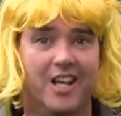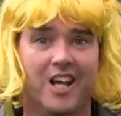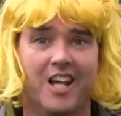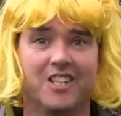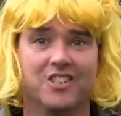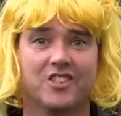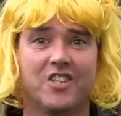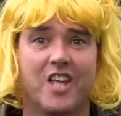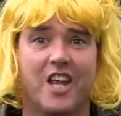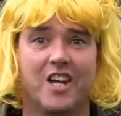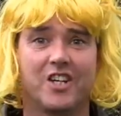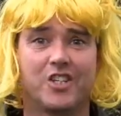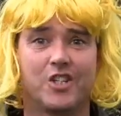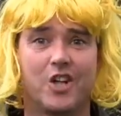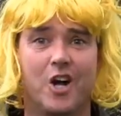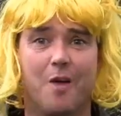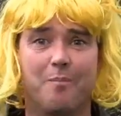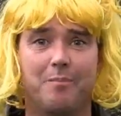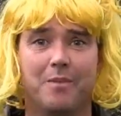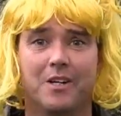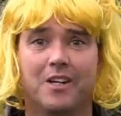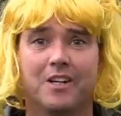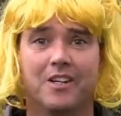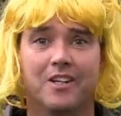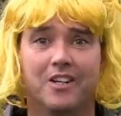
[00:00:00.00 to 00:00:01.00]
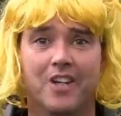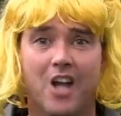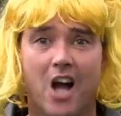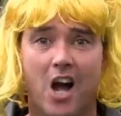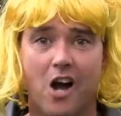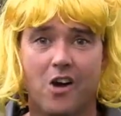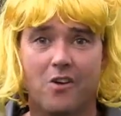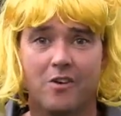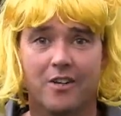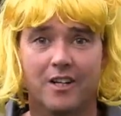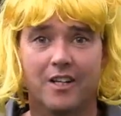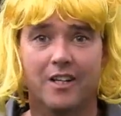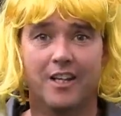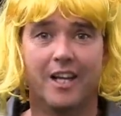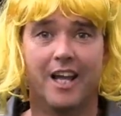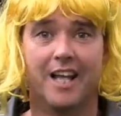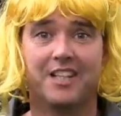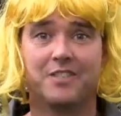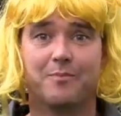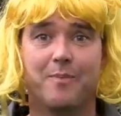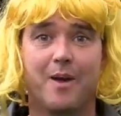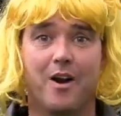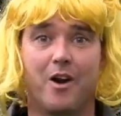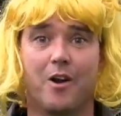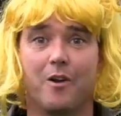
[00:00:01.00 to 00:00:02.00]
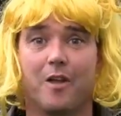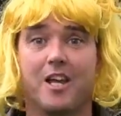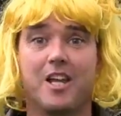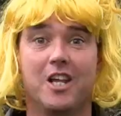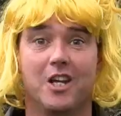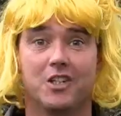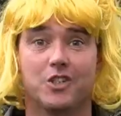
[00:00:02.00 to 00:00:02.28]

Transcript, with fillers: Isn't that a shop? No, it's apparently,